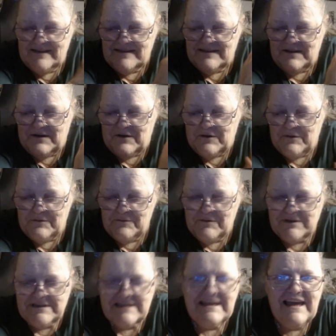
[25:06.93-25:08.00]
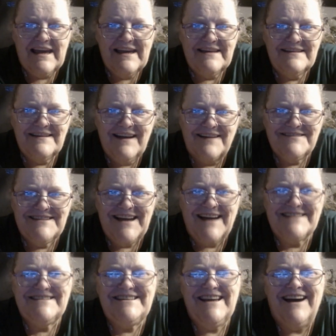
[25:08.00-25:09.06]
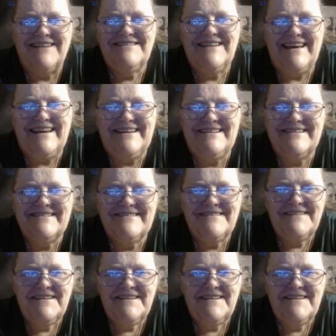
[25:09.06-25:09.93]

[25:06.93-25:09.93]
So once again, I'll talk to y'all later.